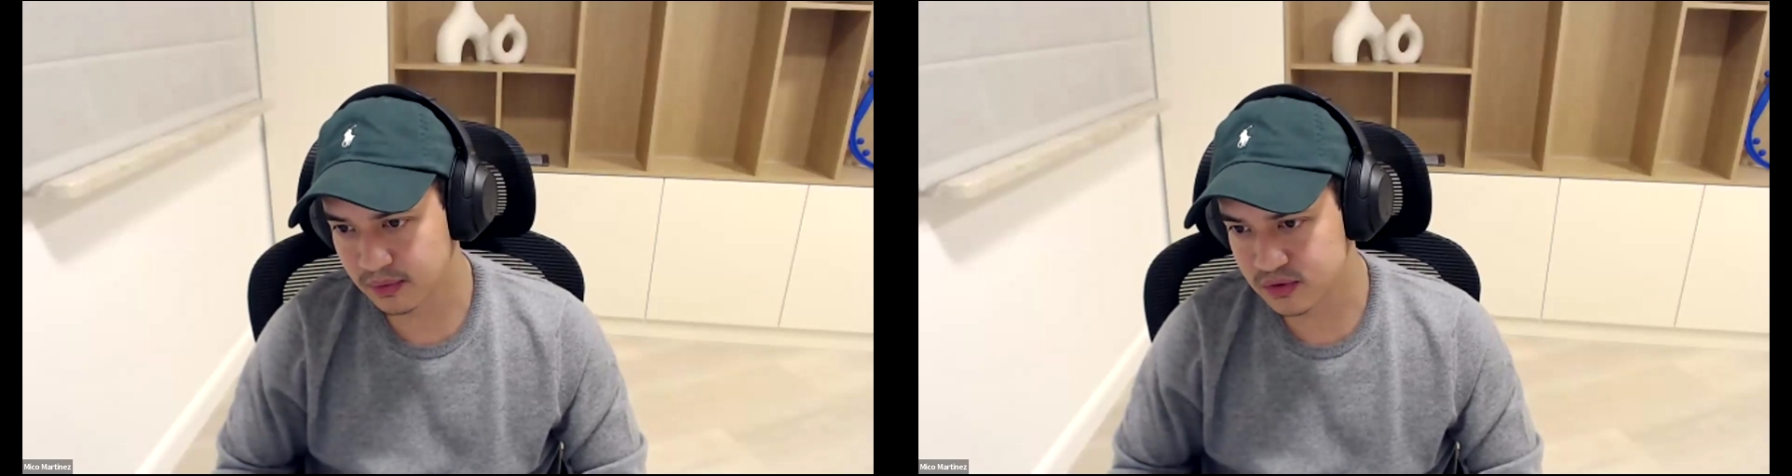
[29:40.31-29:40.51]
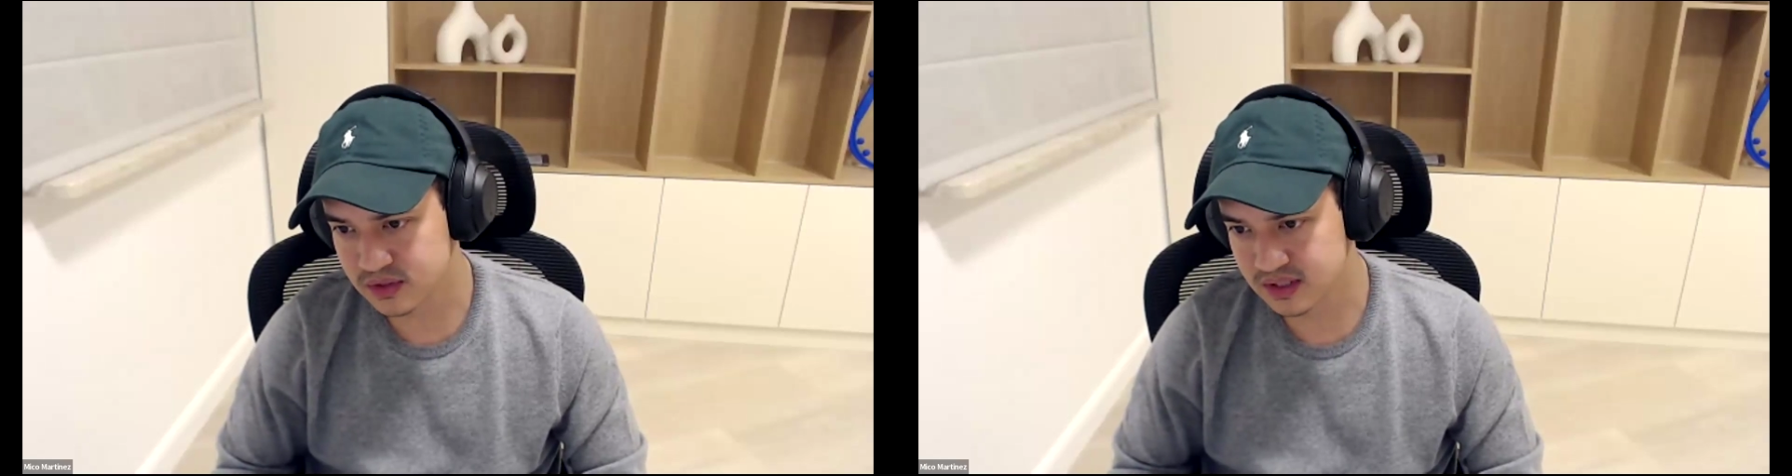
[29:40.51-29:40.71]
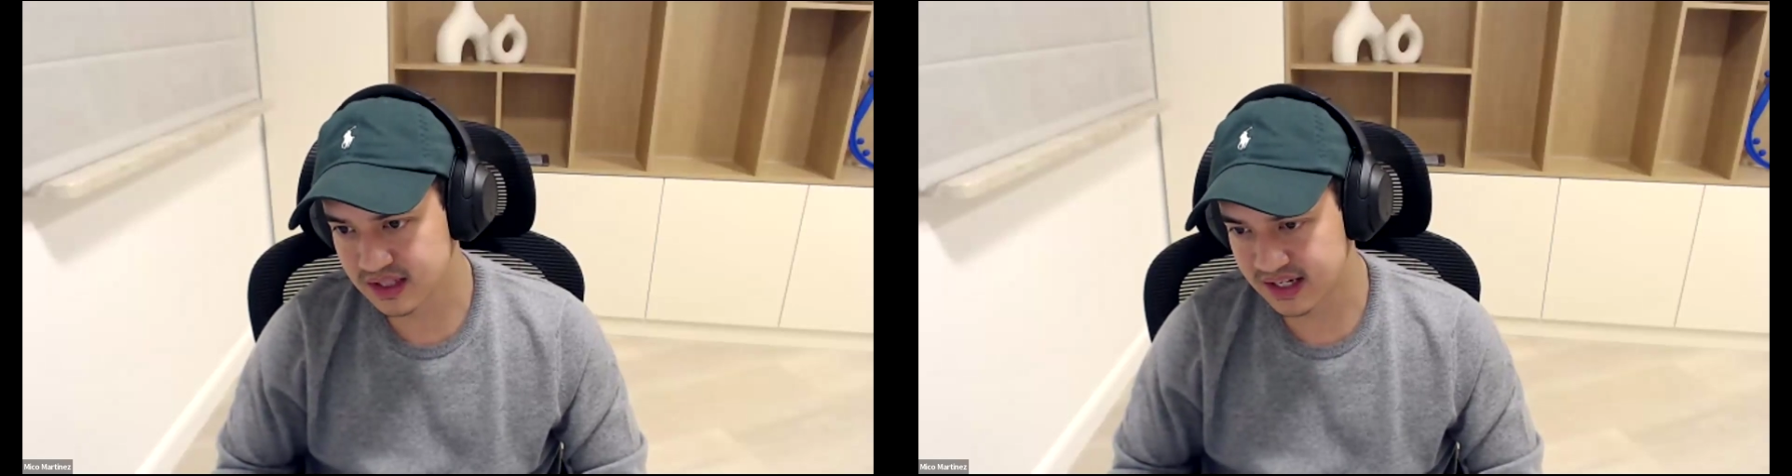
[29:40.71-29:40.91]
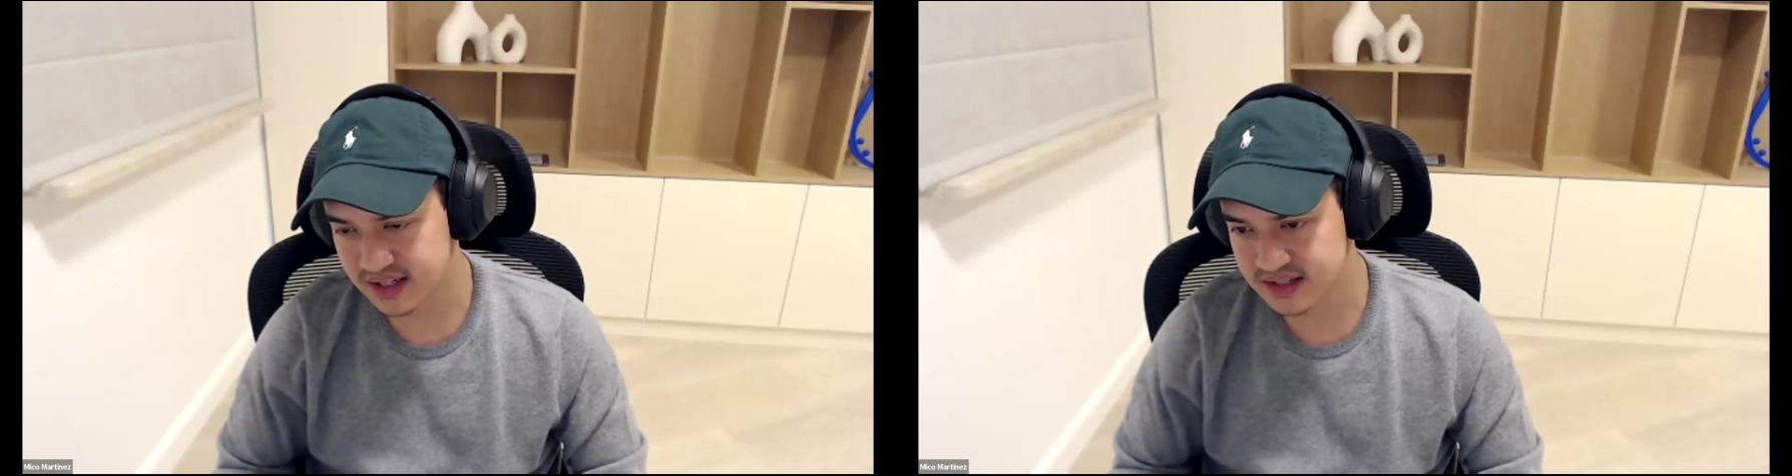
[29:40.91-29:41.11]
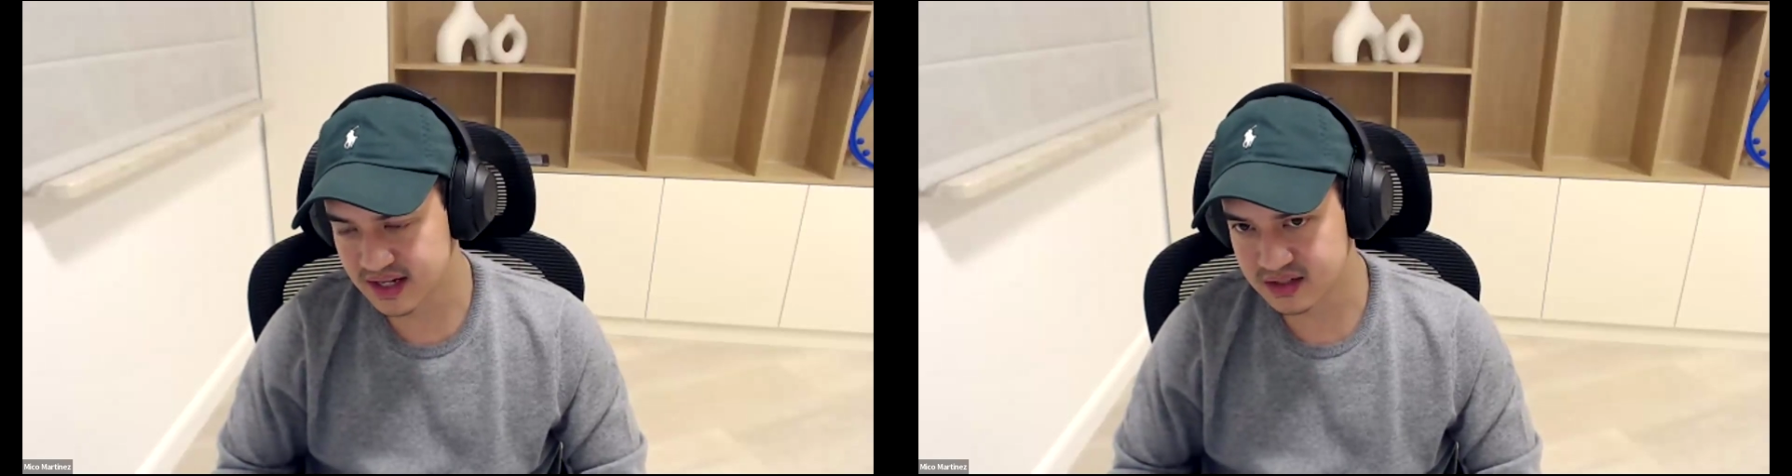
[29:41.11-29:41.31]
post that
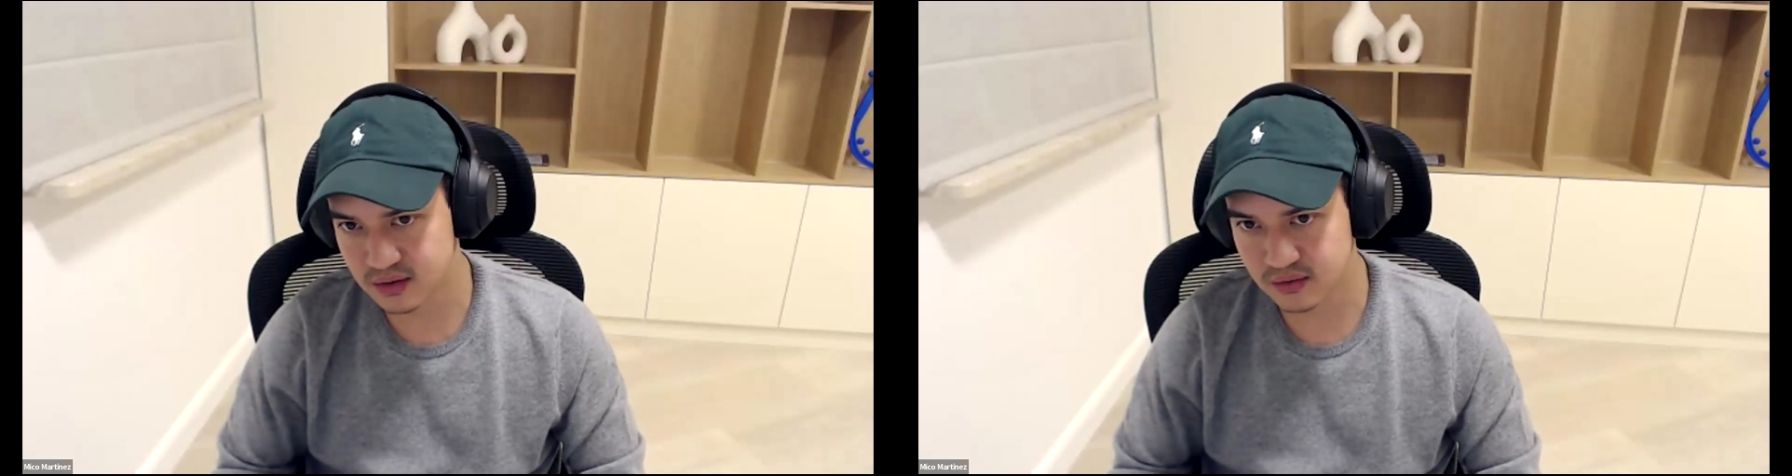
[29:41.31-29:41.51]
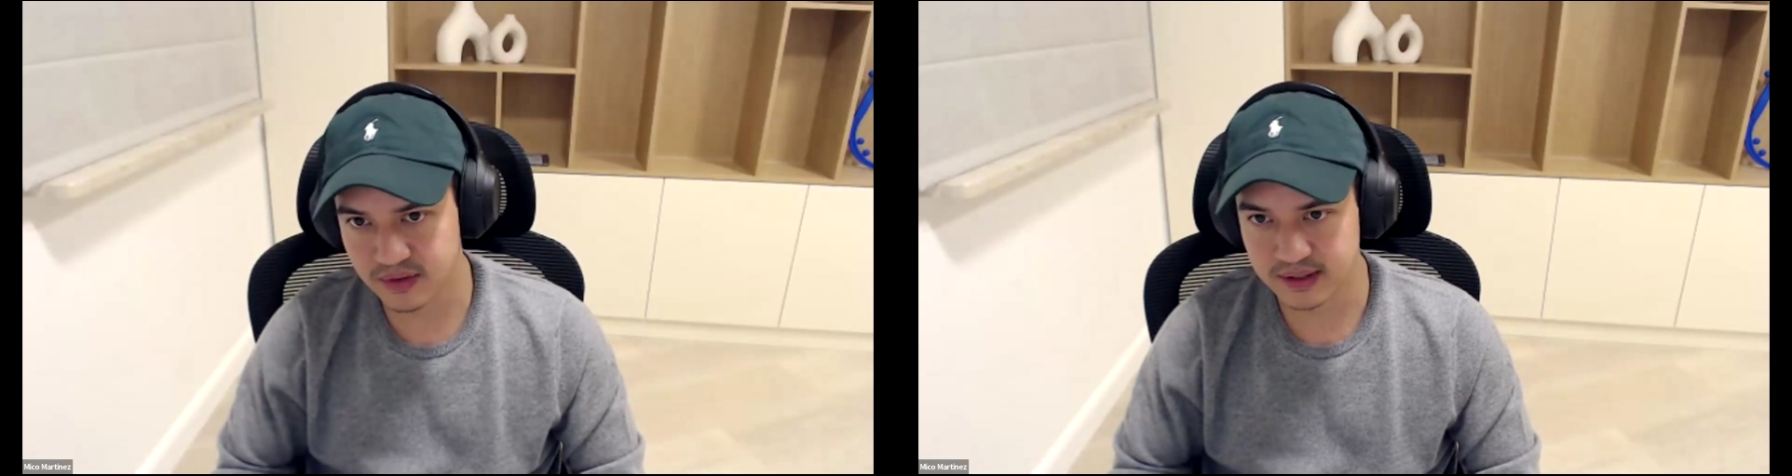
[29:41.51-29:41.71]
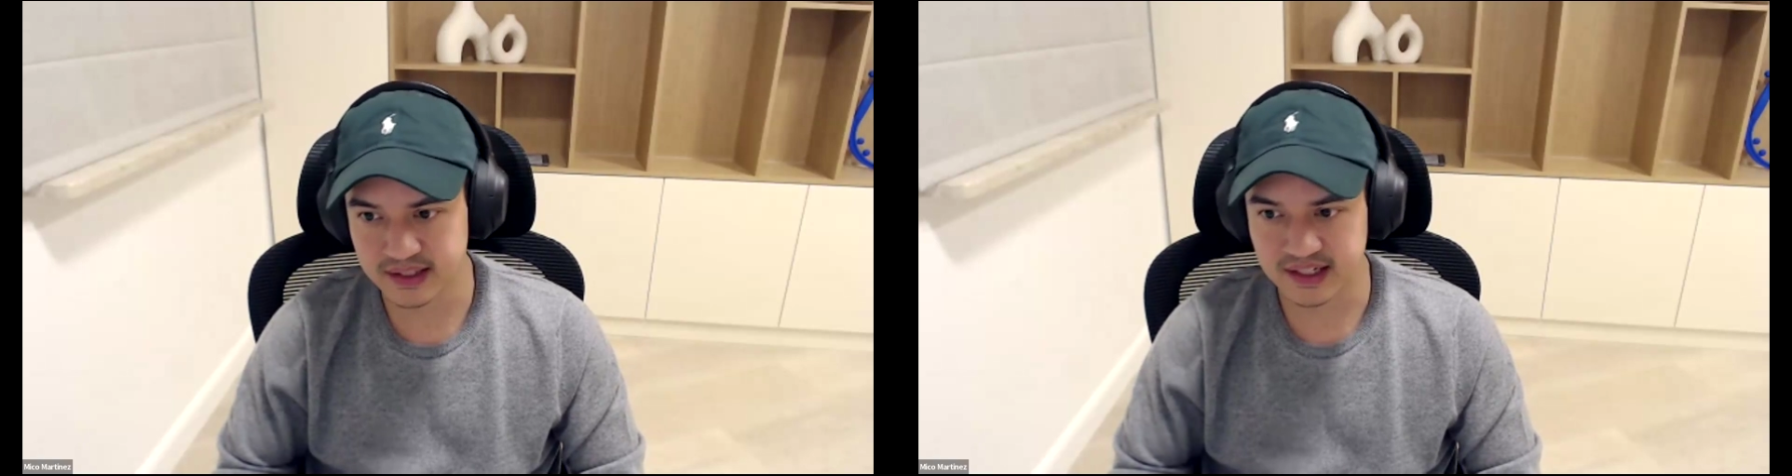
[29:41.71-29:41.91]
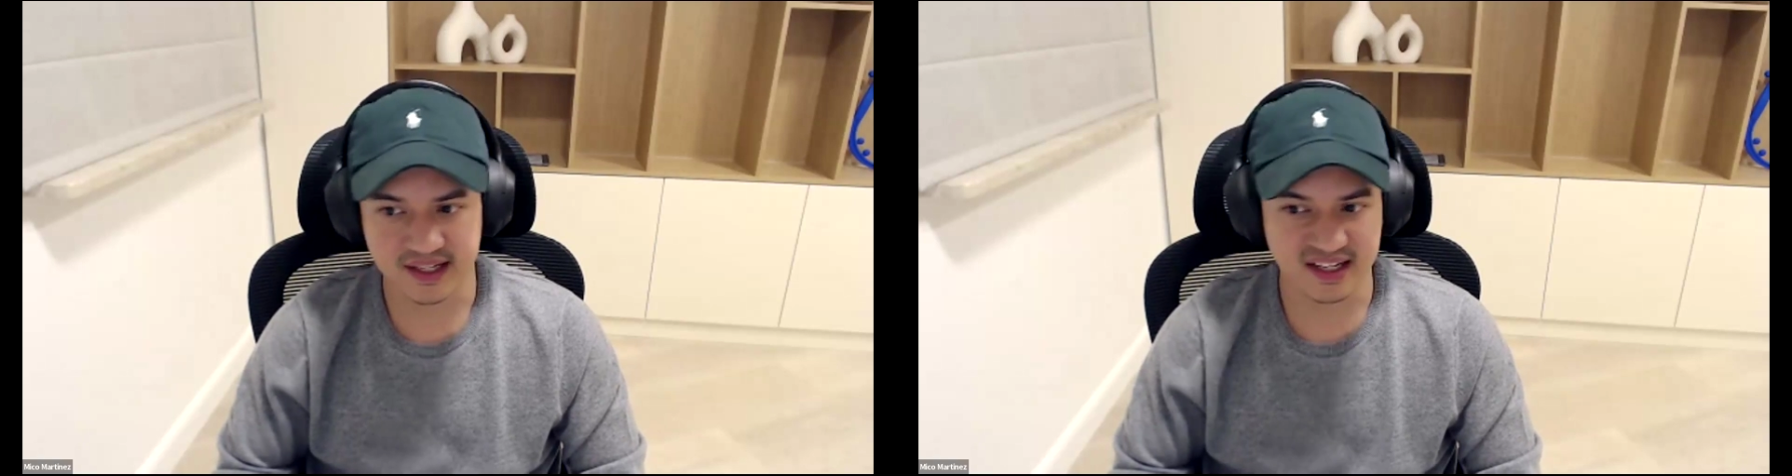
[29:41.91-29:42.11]
is SEO friendly?